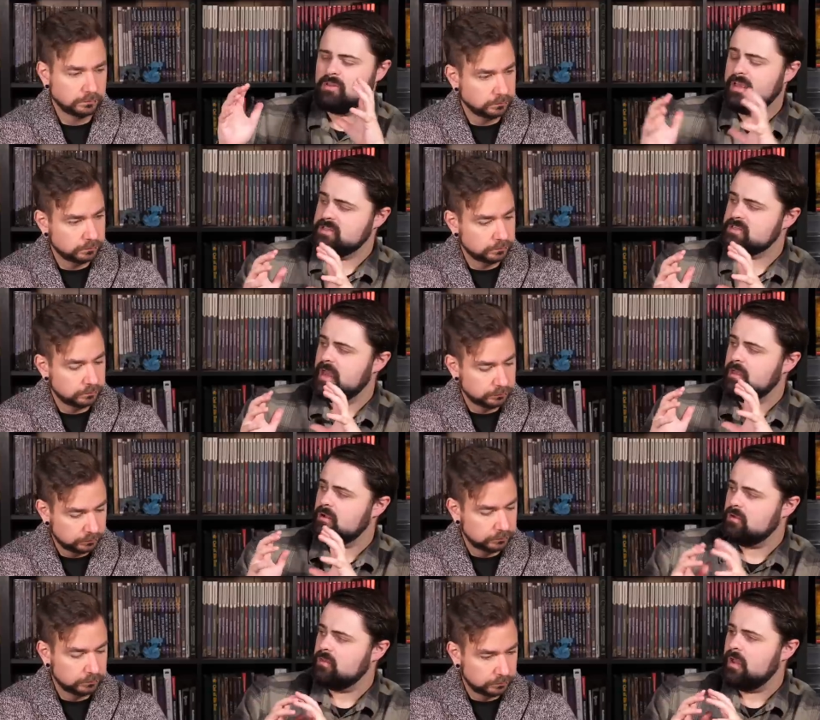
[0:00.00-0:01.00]
Speaker 1: play style
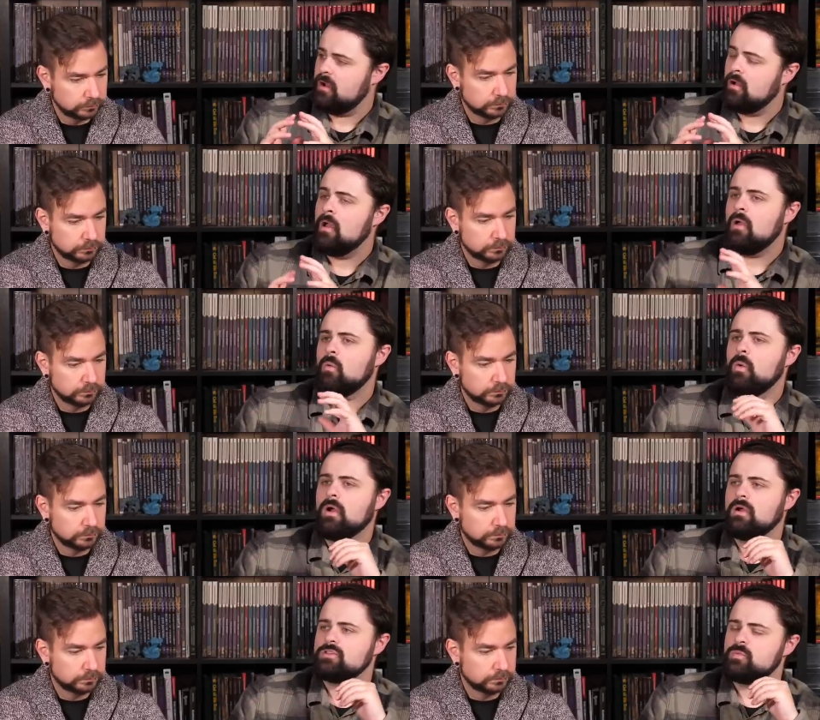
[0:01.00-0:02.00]
are there.
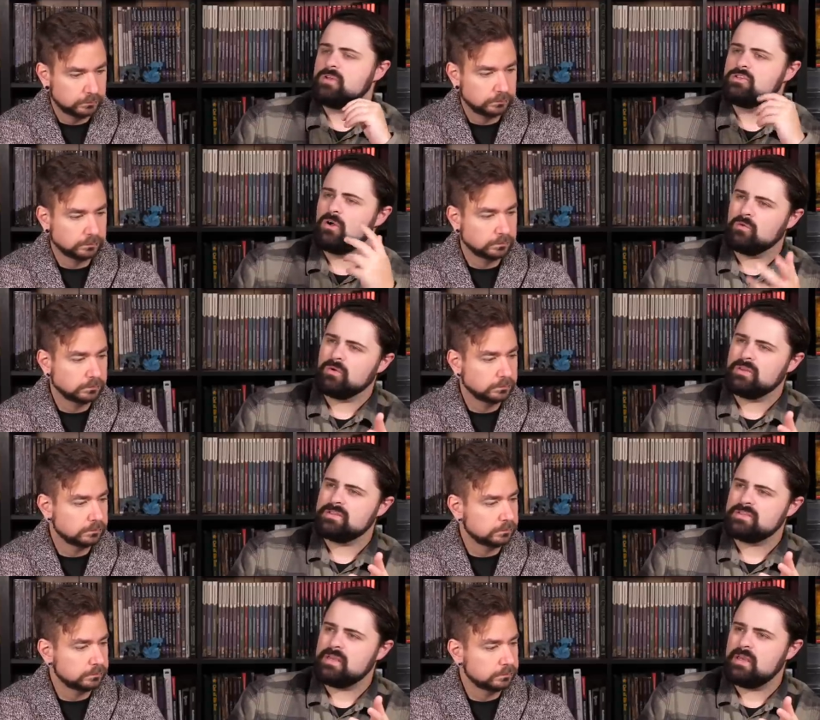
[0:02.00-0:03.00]
Whereas we don't really
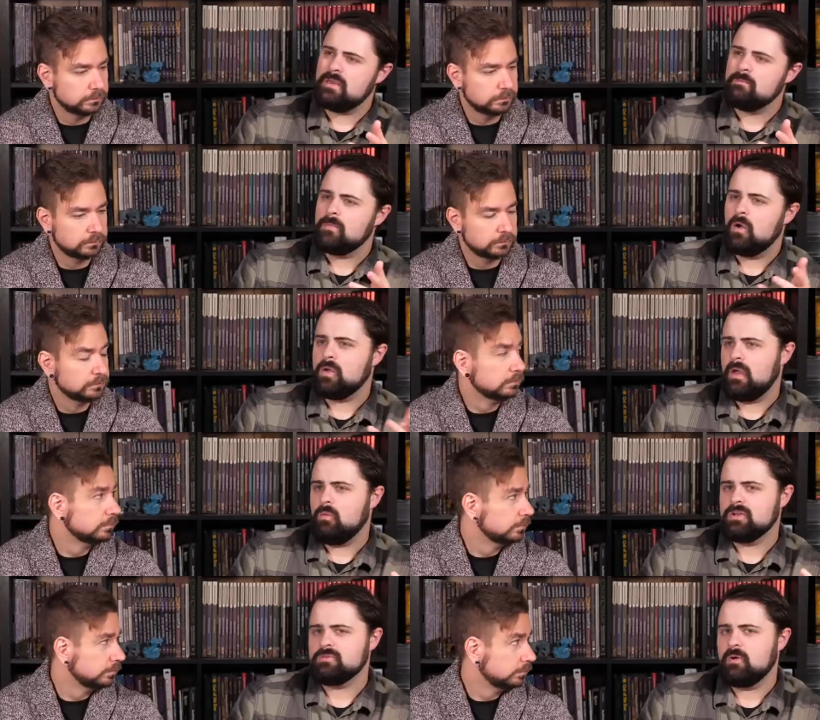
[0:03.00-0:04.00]
see, okay,
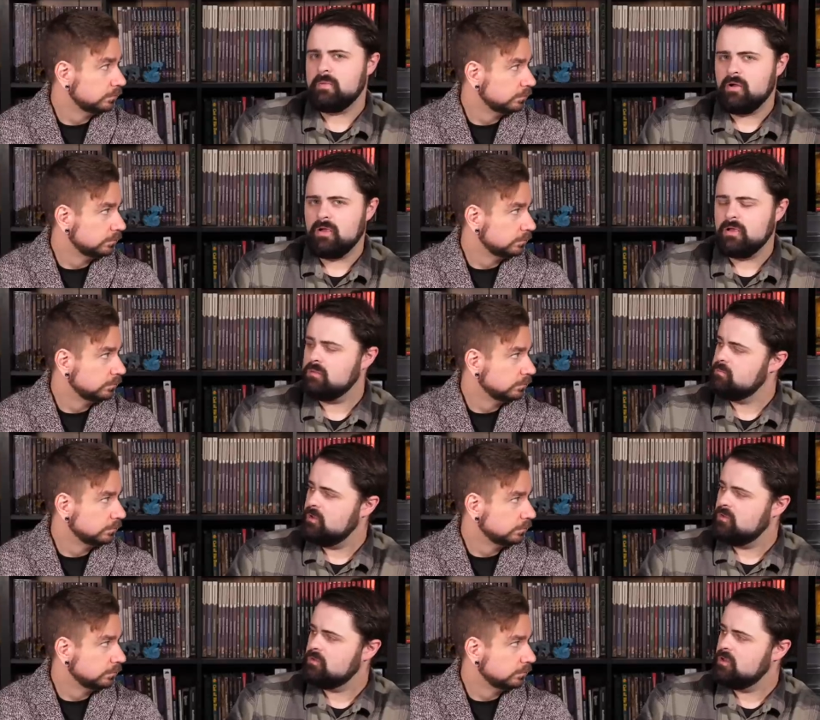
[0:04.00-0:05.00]
what is a barbarian
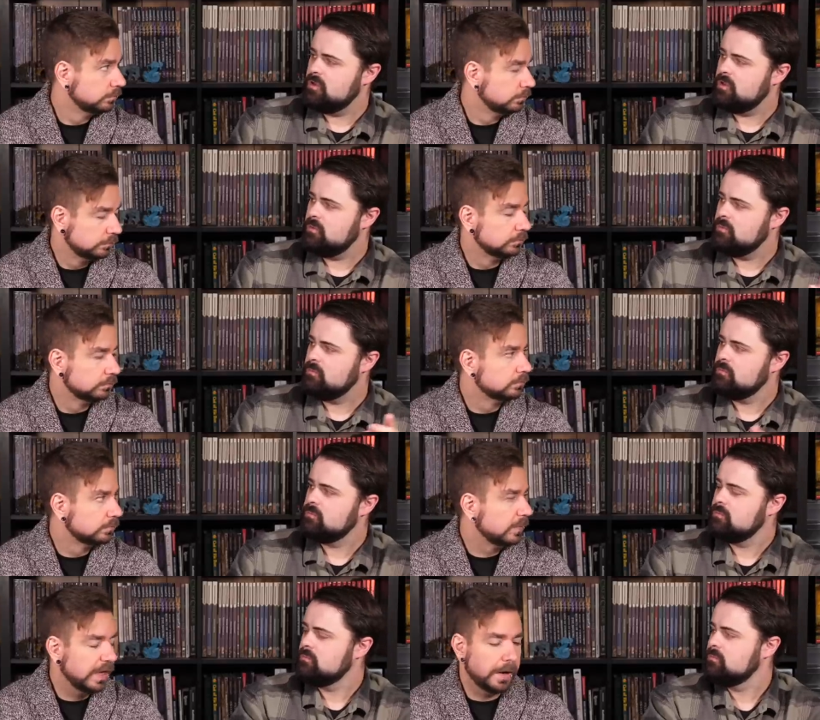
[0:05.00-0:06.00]
build going to do?
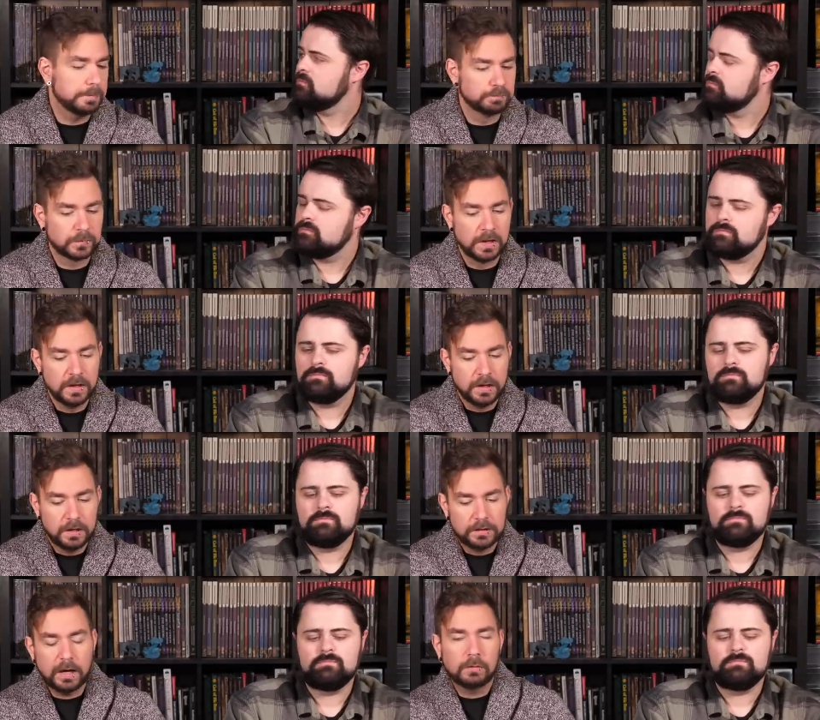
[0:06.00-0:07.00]
Speaker 2: Yeah.
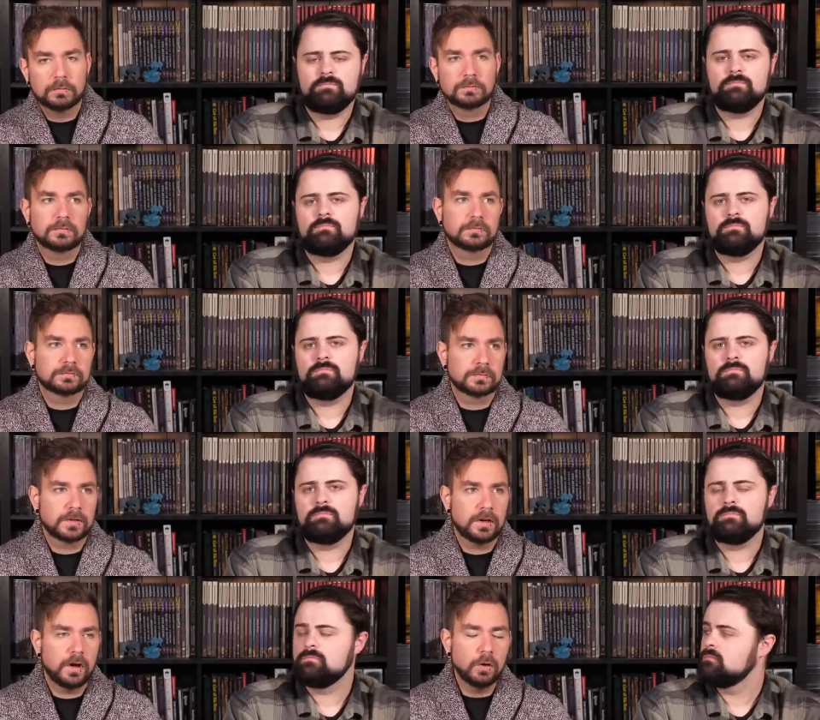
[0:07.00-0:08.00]
Now,
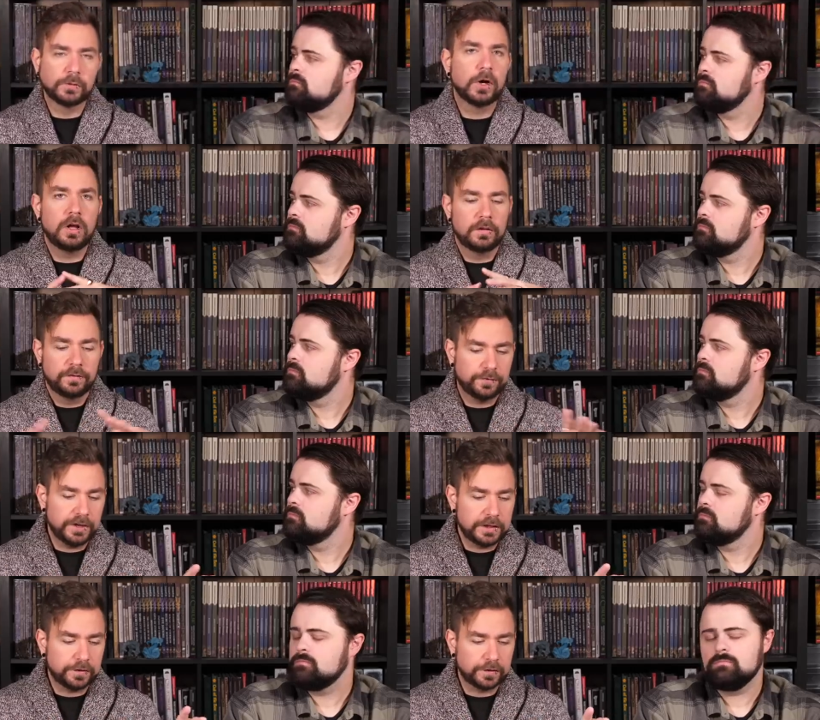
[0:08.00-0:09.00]
overall,
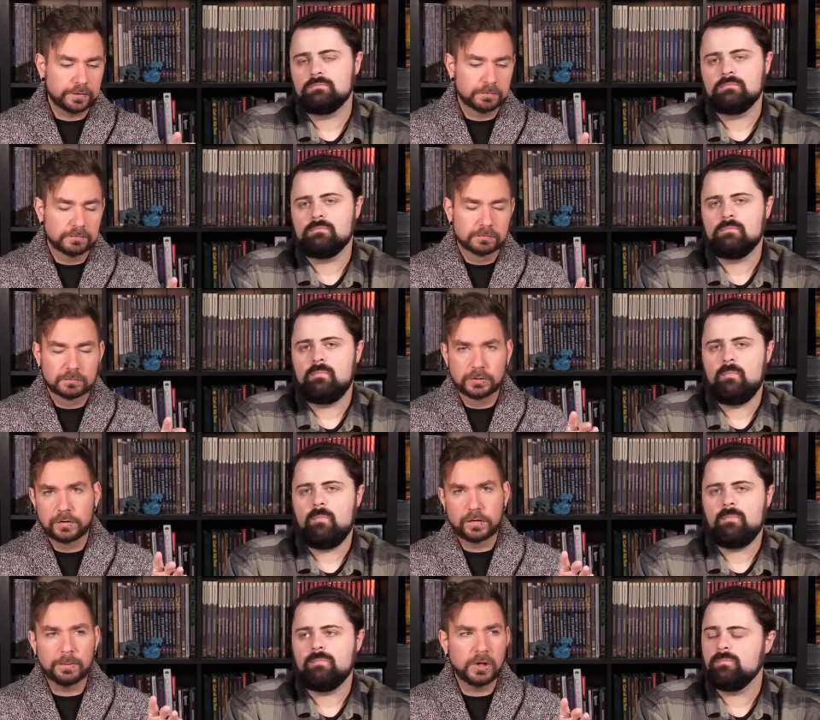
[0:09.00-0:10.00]
feats,
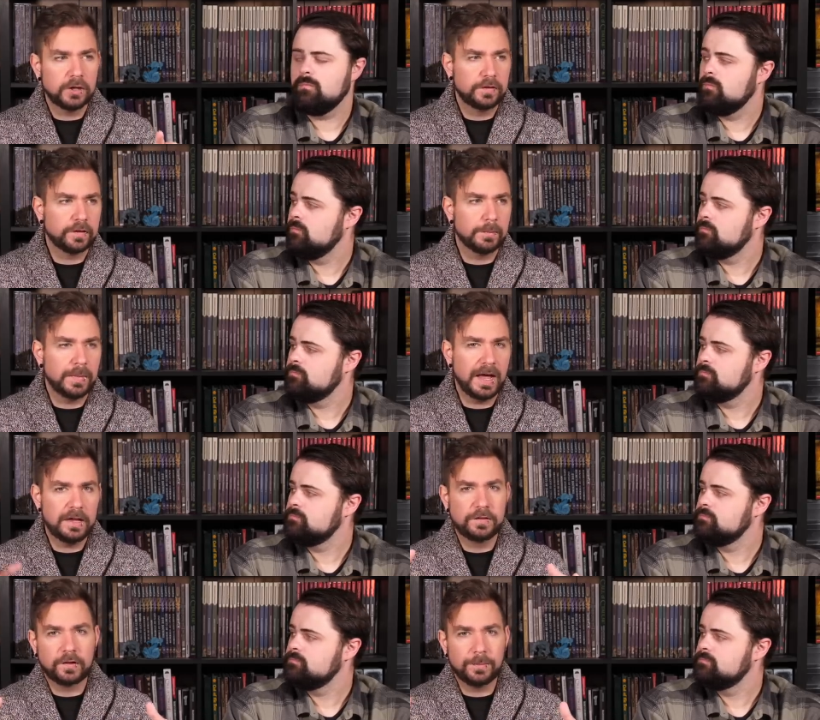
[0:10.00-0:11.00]
some good, some
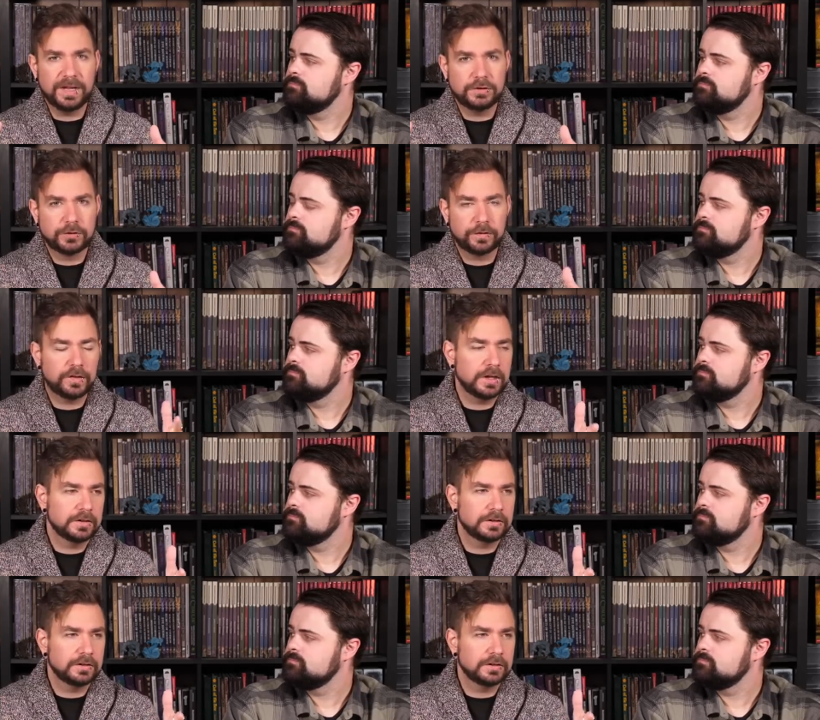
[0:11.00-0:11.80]
bad, some interesting,